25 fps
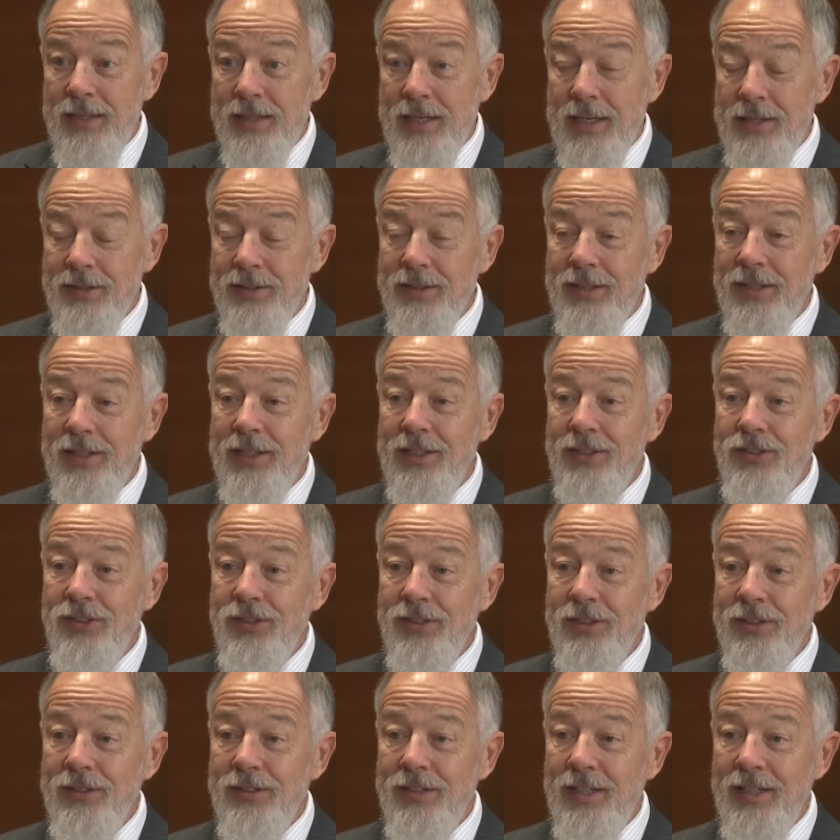escalation
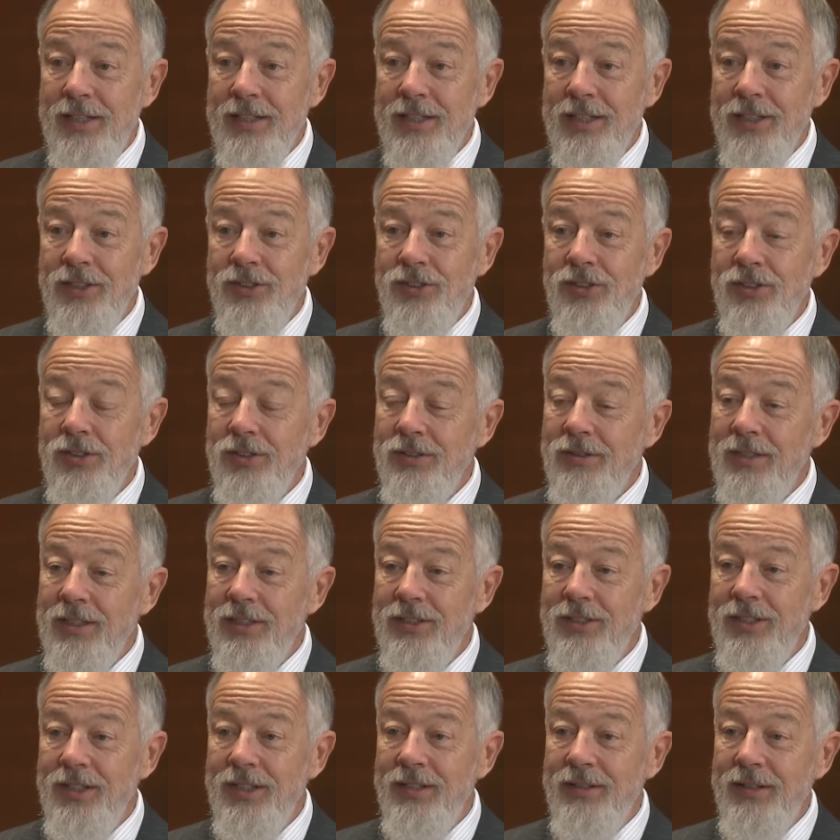and delegation
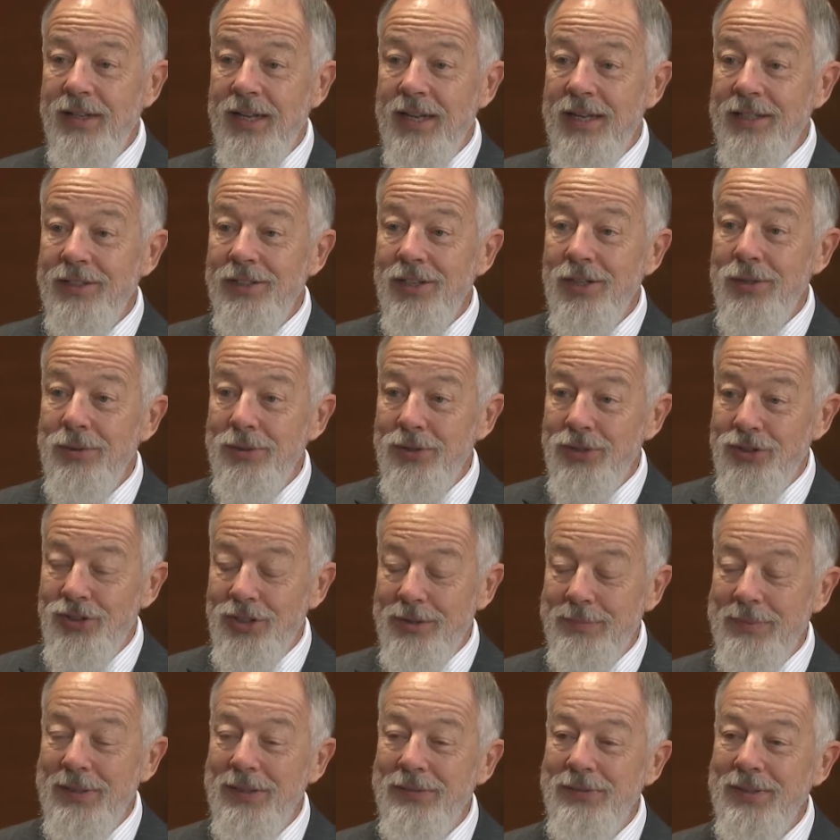criteria and
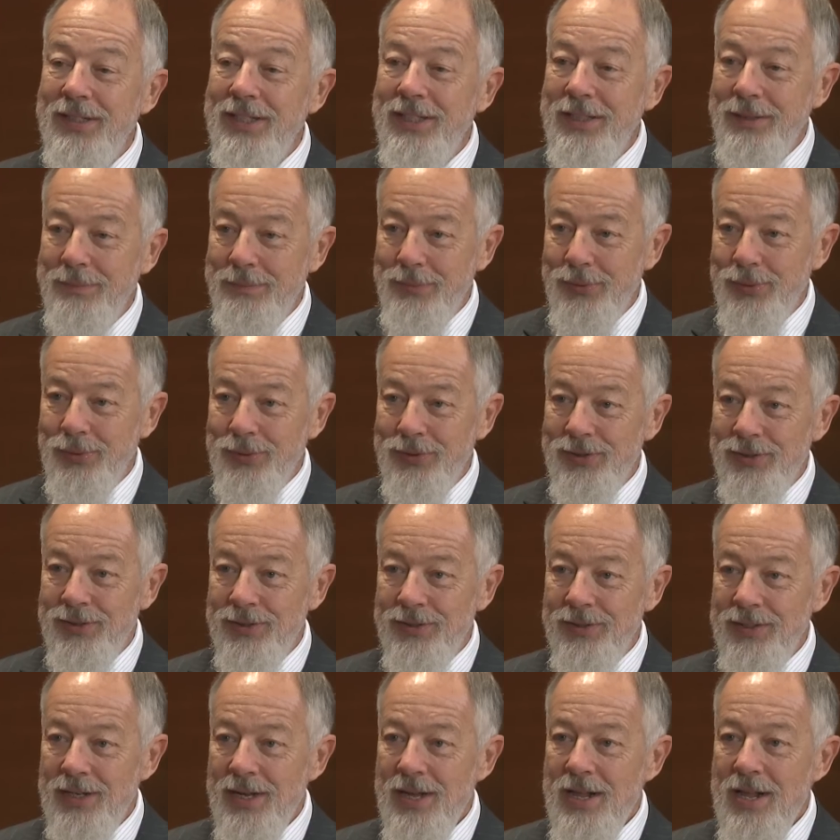ownership are really important
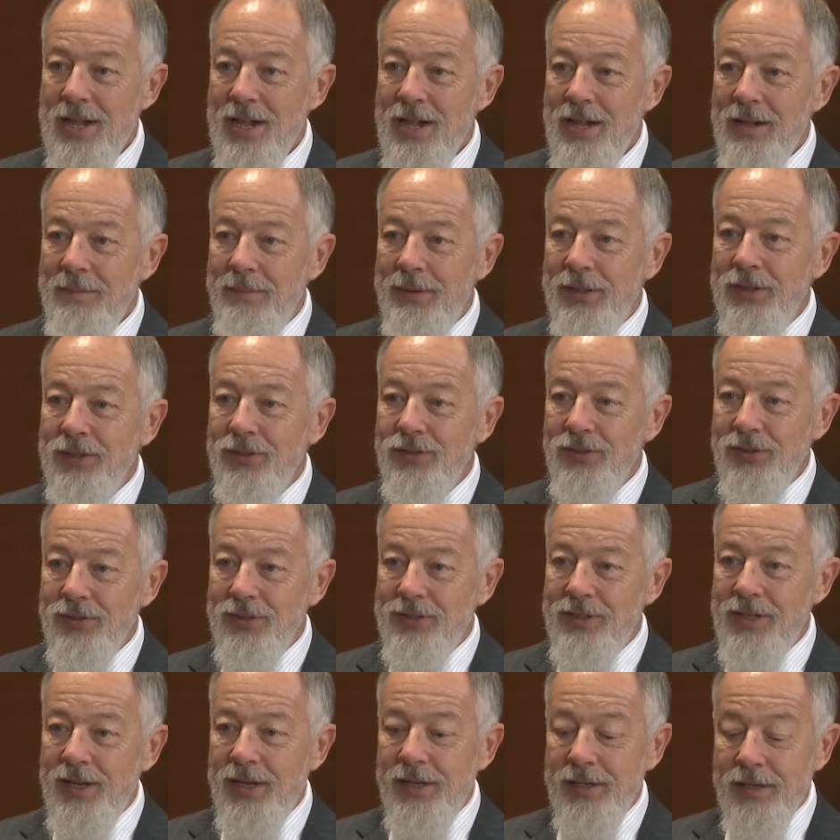because you're
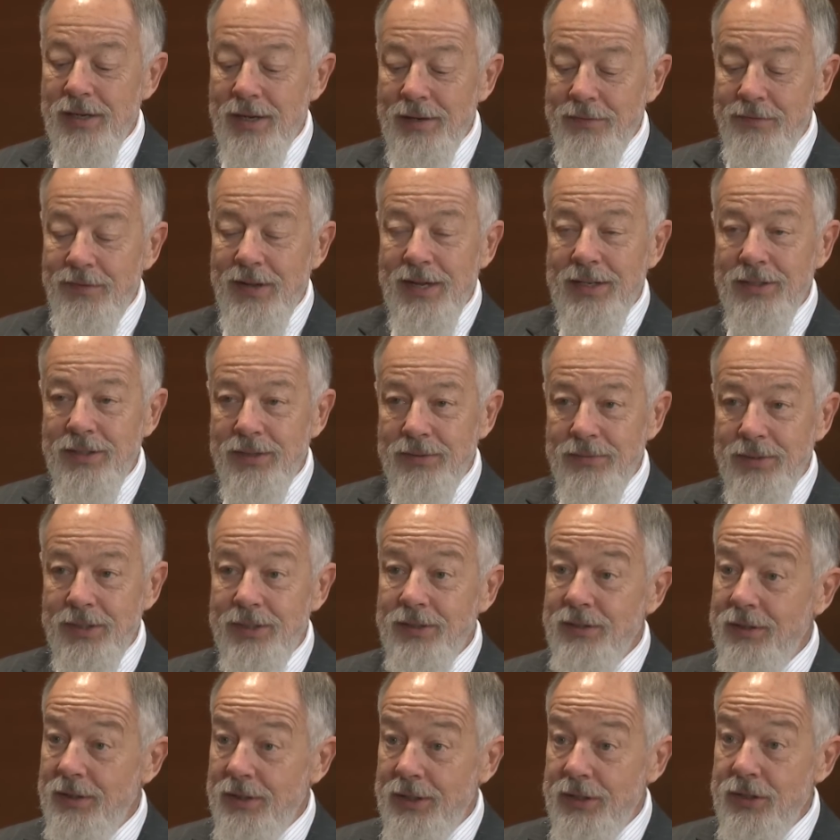saying, I found a risk
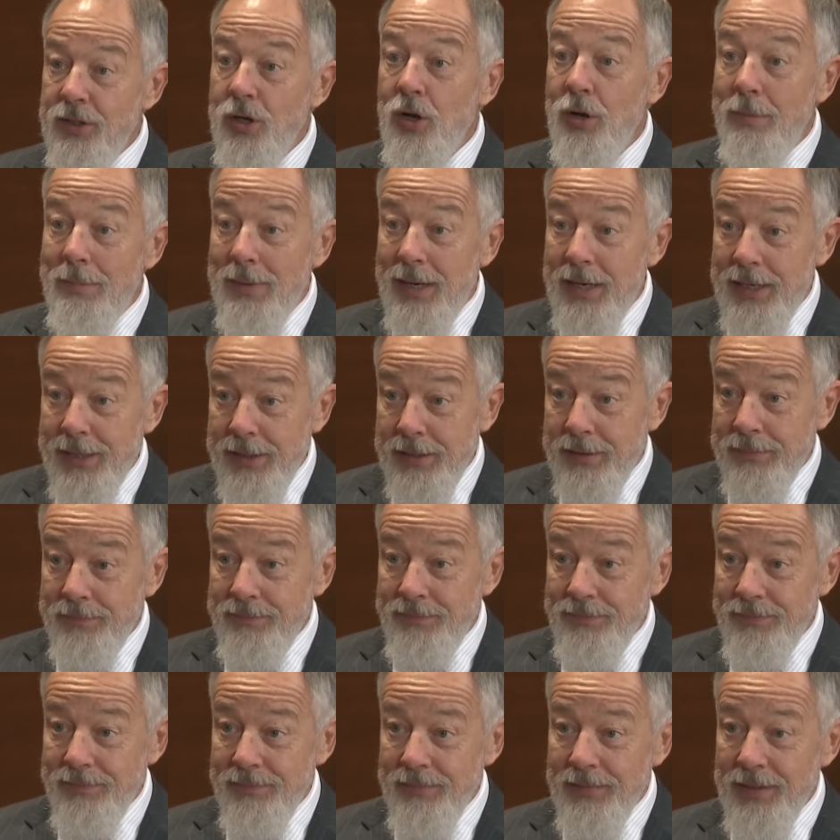that is not mine,
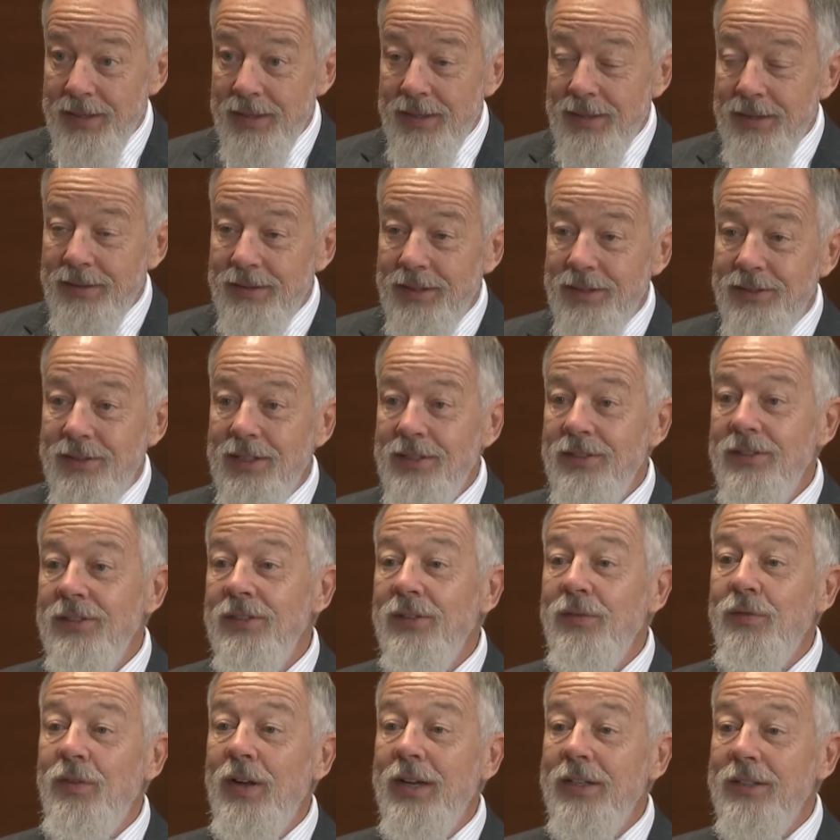that doesn't
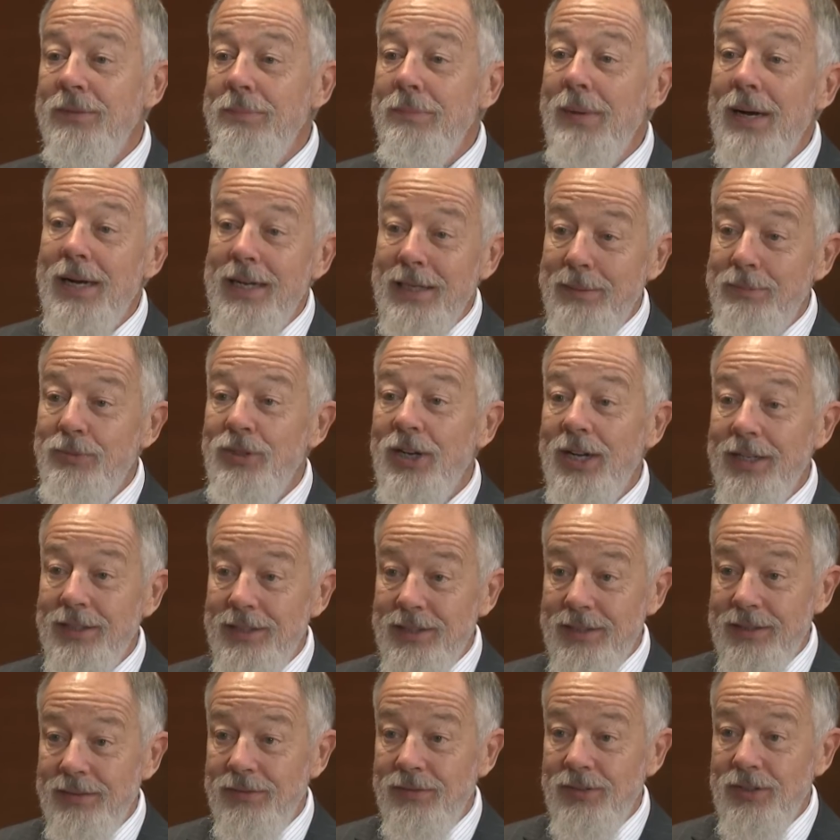affect my
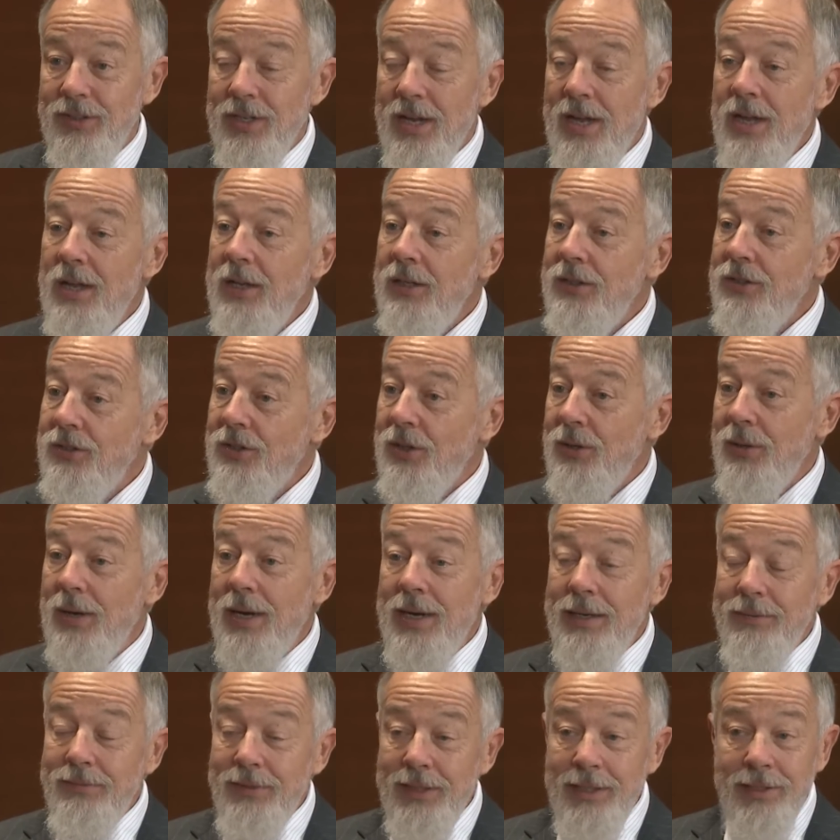objectives. So I
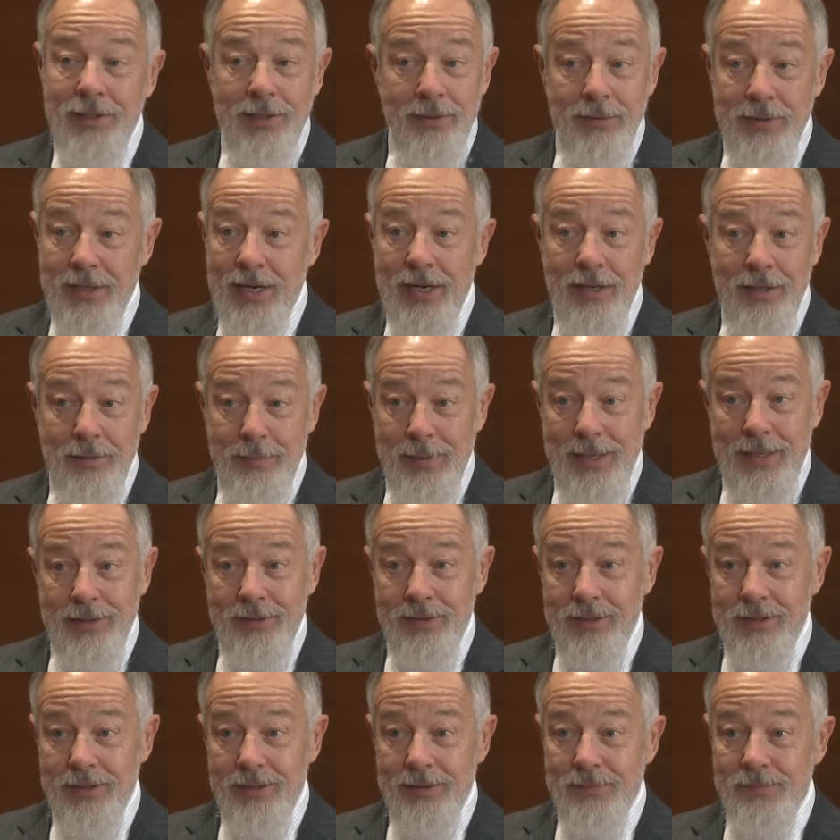really don't care about
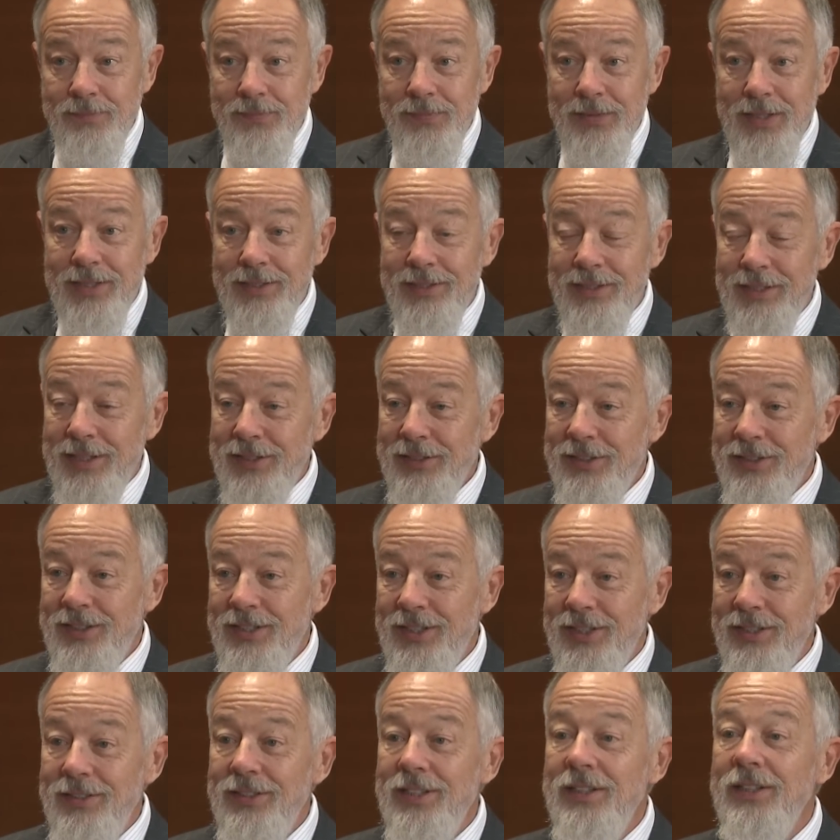it. It's an
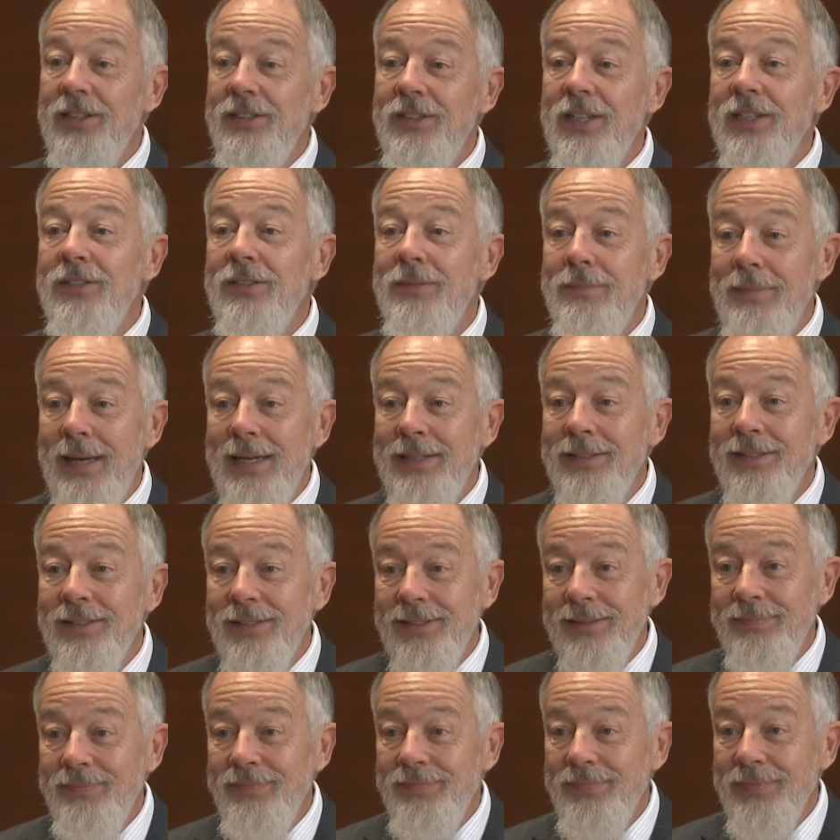uncertainty that doesn't matter
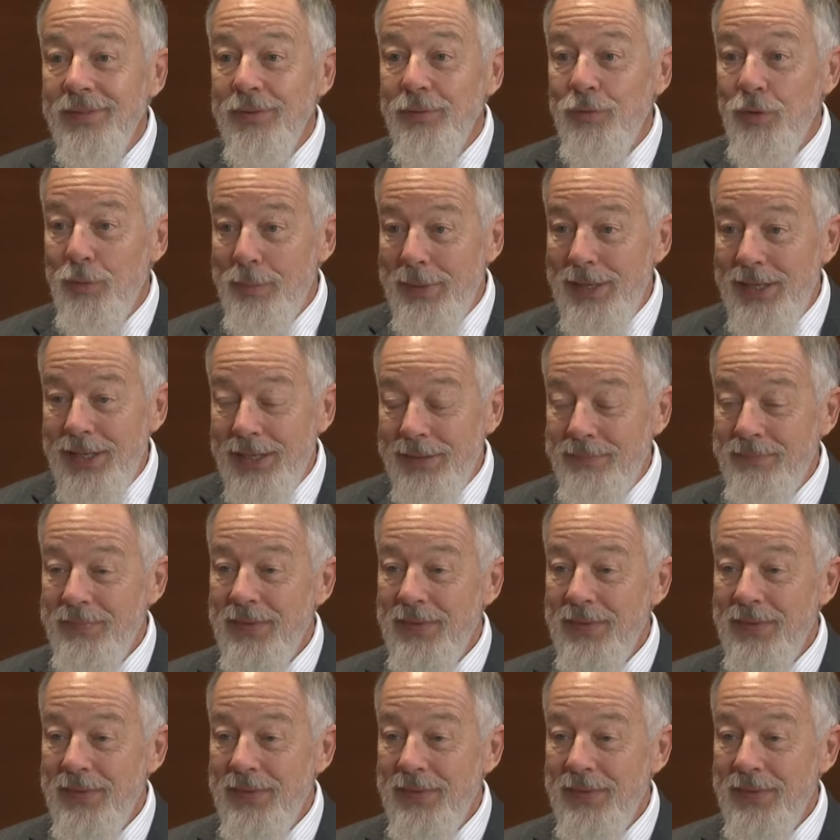for me.